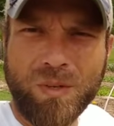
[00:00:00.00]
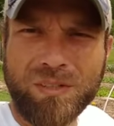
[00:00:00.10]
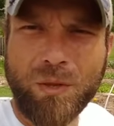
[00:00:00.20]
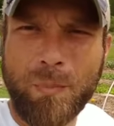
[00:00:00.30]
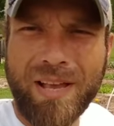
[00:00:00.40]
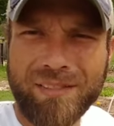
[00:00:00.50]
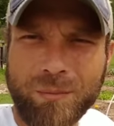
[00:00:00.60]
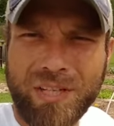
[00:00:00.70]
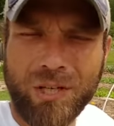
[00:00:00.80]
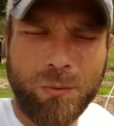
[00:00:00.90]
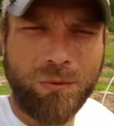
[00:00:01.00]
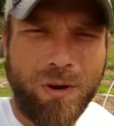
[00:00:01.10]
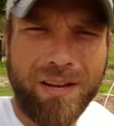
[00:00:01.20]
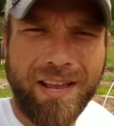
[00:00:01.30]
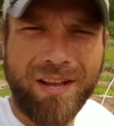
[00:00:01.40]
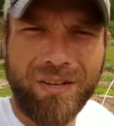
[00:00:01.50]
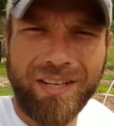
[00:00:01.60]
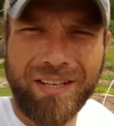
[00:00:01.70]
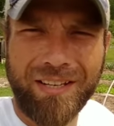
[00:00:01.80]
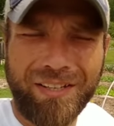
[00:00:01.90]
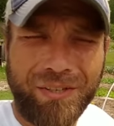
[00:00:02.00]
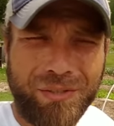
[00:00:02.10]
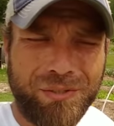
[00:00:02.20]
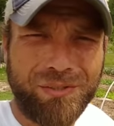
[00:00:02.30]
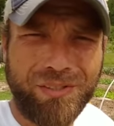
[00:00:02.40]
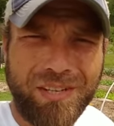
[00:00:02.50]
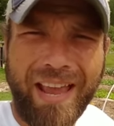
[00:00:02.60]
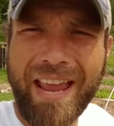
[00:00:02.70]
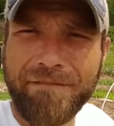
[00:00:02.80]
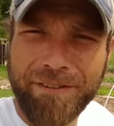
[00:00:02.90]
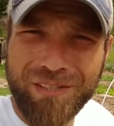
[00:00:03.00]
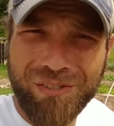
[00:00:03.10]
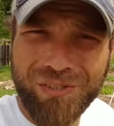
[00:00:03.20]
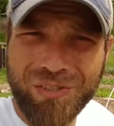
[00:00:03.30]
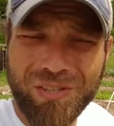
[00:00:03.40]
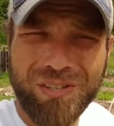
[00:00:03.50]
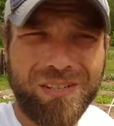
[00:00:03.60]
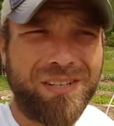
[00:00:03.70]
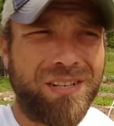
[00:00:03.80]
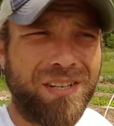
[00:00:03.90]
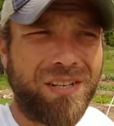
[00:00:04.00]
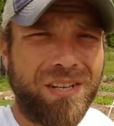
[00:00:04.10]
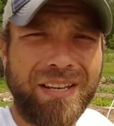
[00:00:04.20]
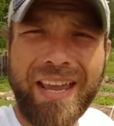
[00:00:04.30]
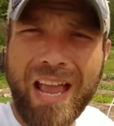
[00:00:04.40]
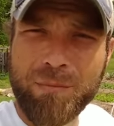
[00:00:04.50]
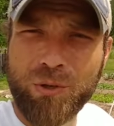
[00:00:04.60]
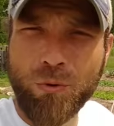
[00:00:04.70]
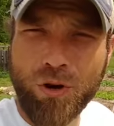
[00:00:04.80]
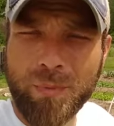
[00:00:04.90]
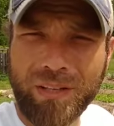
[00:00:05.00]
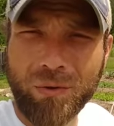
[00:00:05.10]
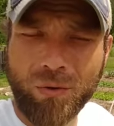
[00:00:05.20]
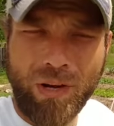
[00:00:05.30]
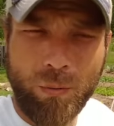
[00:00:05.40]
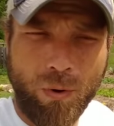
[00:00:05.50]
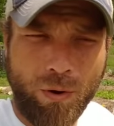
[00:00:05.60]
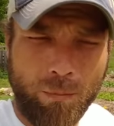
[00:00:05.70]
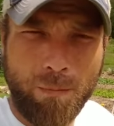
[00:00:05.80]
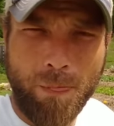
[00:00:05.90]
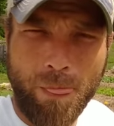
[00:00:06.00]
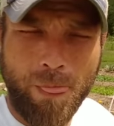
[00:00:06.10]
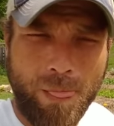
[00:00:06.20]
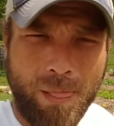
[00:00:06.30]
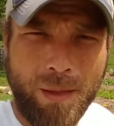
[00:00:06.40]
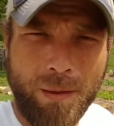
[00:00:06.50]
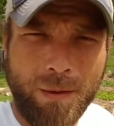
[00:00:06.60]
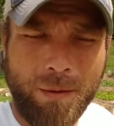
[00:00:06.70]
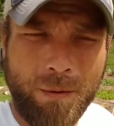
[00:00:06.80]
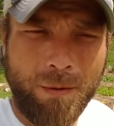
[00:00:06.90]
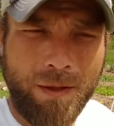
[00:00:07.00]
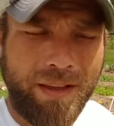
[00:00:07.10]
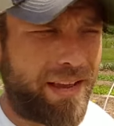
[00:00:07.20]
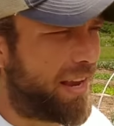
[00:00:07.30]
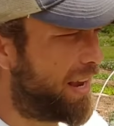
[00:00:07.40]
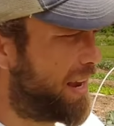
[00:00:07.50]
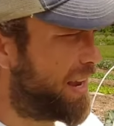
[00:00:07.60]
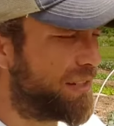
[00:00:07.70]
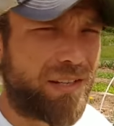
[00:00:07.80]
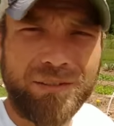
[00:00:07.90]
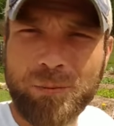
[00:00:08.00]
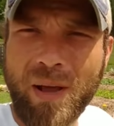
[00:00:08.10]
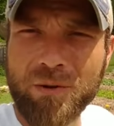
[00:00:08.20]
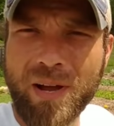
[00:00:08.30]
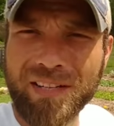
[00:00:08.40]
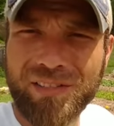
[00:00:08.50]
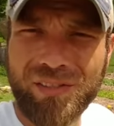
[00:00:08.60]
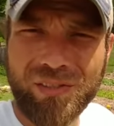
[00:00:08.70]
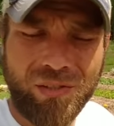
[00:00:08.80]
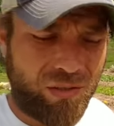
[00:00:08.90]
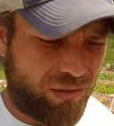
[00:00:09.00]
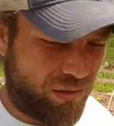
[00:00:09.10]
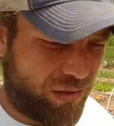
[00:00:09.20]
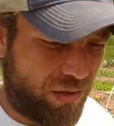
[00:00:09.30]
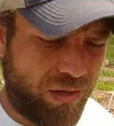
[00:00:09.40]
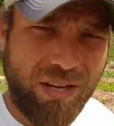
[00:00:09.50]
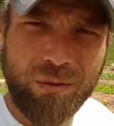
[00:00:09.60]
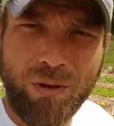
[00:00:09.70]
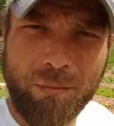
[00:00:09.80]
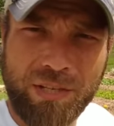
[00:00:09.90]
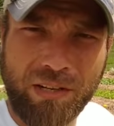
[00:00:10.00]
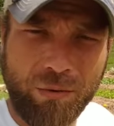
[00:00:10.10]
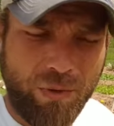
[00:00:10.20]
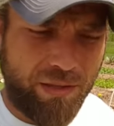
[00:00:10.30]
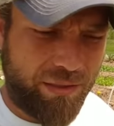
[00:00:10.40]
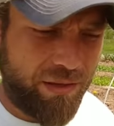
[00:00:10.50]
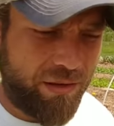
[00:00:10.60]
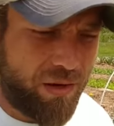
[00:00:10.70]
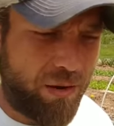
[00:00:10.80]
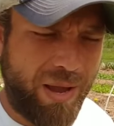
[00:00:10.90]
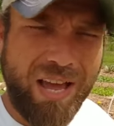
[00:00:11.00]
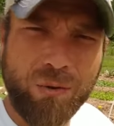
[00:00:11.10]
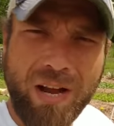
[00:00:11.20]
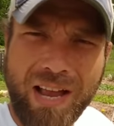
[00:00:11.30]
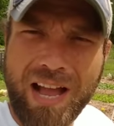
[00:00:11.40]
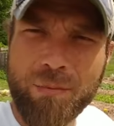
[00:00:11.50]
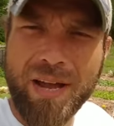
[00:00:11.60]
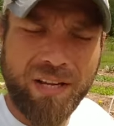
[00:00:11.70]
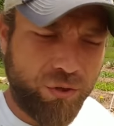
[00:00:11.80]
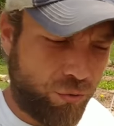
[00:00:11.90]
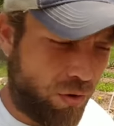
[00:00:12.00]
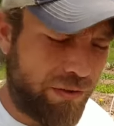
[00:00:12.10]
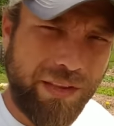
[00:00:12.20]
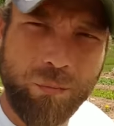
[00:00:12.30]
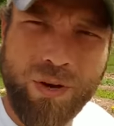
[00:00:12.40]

So the pests I'm dealing with right now is aphids, cabbage worm, a little green worm, and spider mites is what I'm dealing with. Um, how do I? How am I controlling them?